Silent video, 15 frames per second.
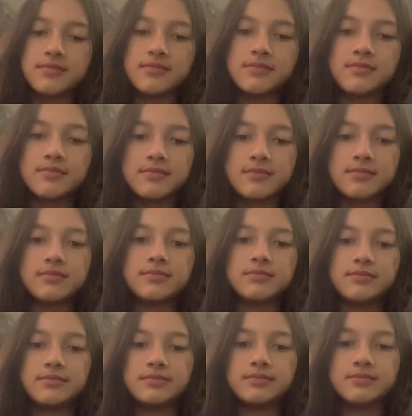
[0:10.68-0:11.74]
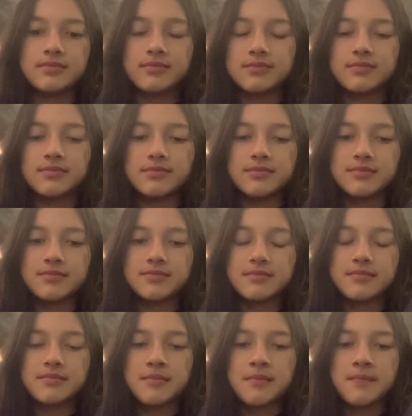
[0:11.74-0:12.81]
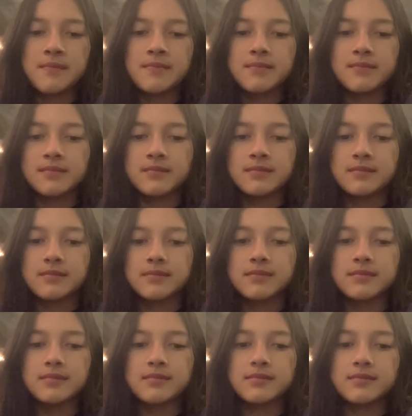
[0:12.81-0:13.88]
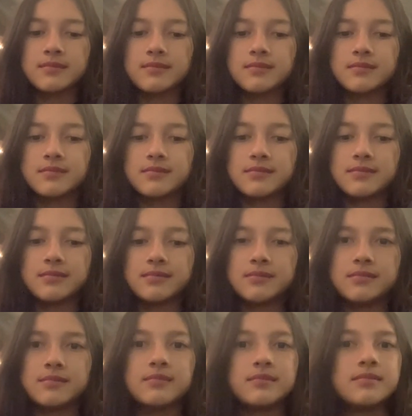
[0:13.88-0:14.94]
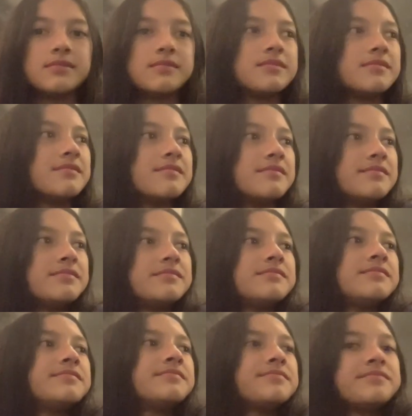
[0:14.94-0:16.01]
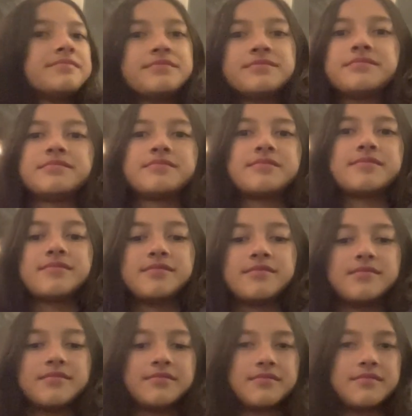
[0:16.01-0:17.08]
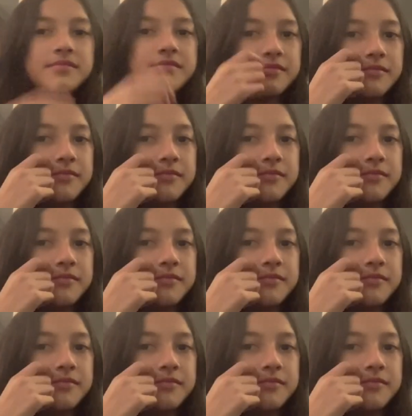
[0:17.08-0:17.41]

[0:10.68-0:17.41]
(not speaking)